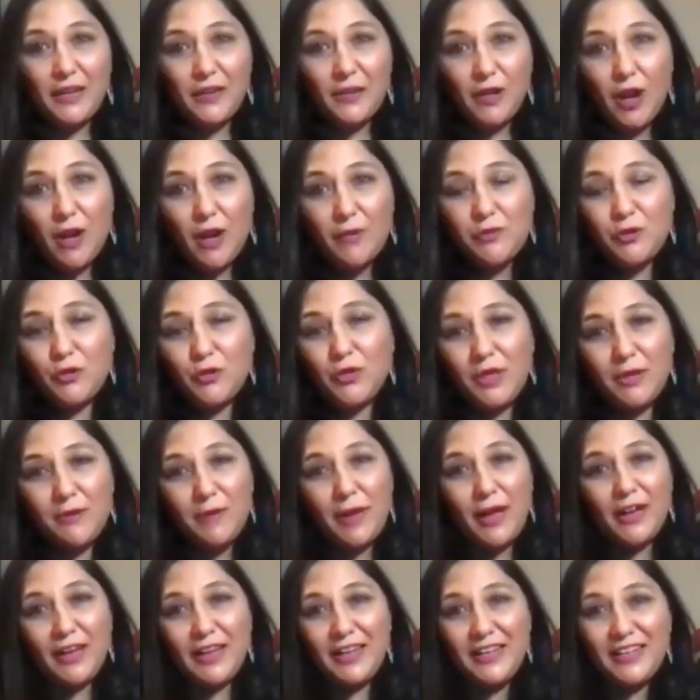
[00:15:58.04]
I'm talking
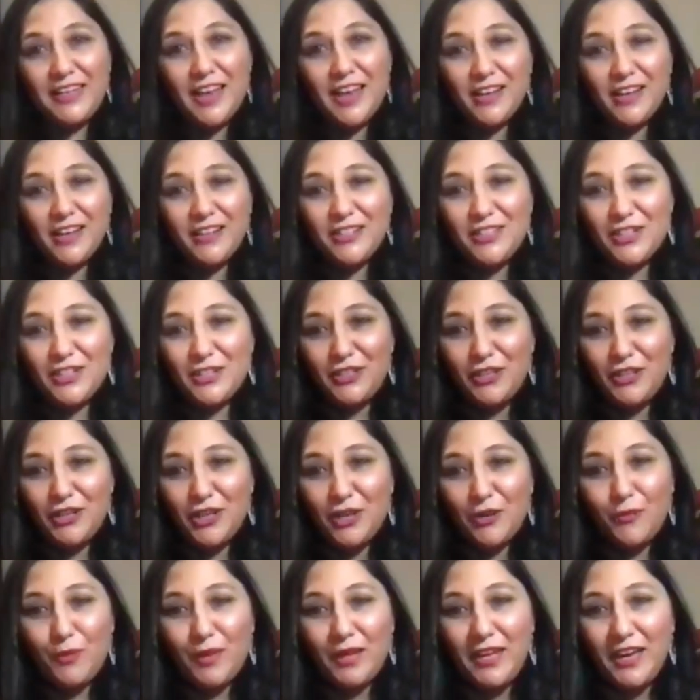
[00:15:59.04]
about in London,
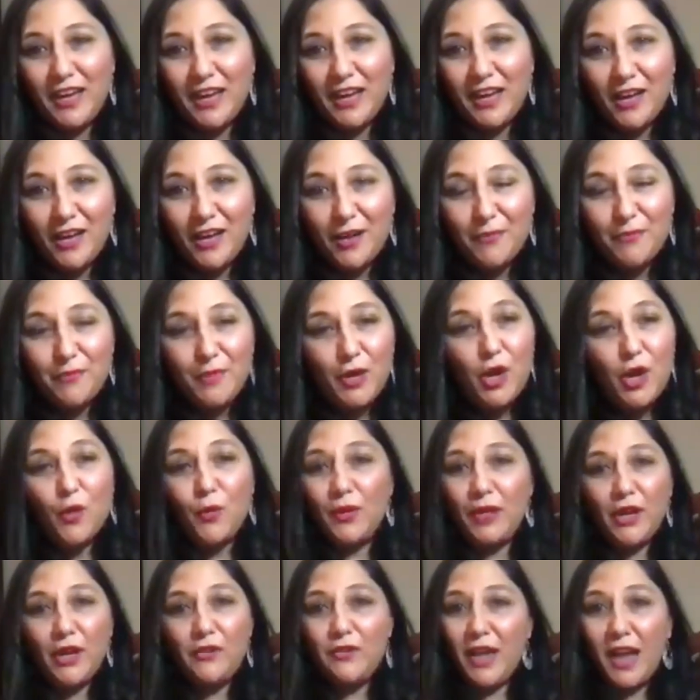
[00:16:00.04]
we
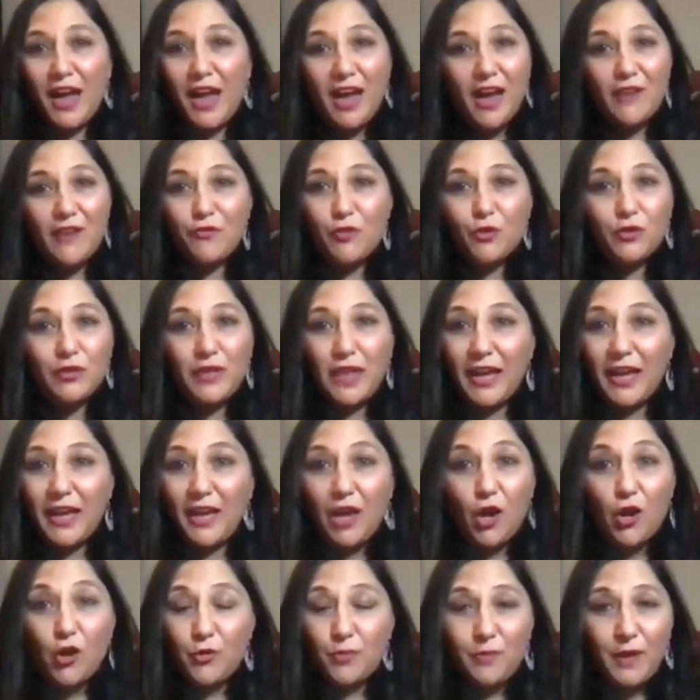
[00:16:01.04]
don't have all that
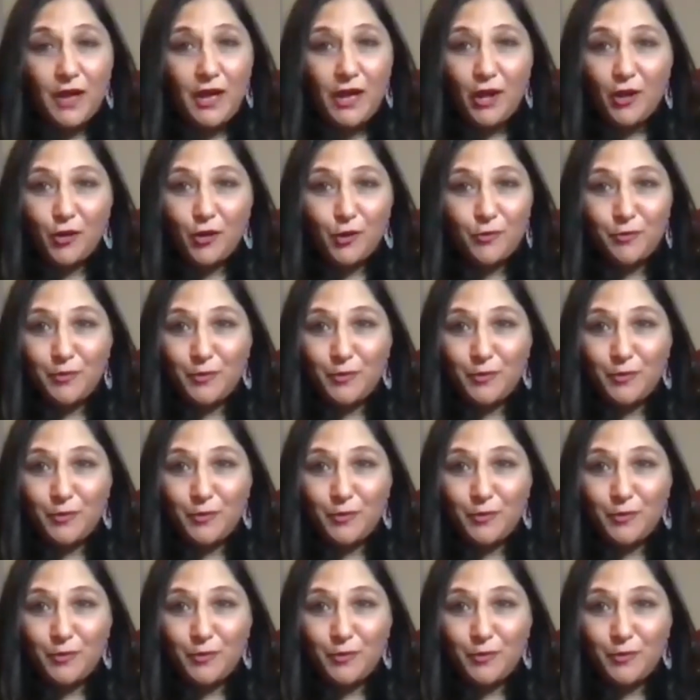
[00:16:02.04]
home help.